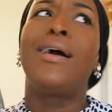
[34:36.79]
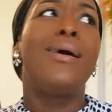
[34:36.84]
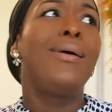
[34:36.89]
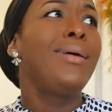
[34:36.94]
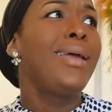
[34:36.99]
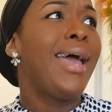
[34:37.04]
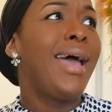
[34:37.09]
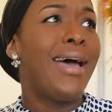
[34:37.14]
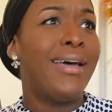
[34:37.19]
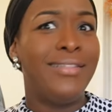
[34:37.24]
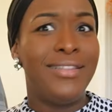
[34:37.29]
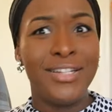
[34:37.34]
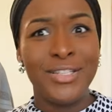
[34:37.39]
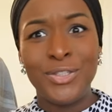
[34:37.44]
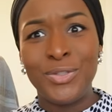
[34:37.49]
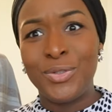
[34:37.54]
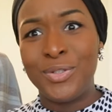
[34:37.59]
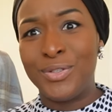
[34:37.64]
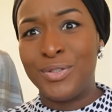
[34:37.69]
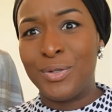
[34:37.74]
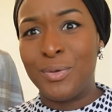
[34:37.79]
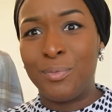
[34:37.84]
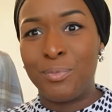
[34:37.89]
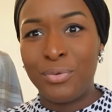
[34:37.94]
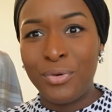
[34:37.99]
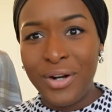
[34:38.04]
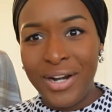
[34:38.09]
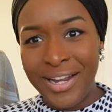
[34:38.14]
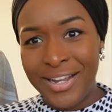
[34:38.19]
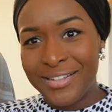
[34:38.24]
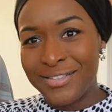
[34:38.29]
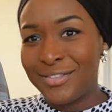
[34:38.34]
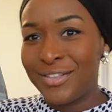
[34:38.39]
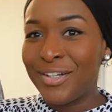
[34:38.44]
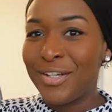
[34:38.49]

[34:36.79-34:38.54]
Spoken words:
oh yeah, this is a breeze.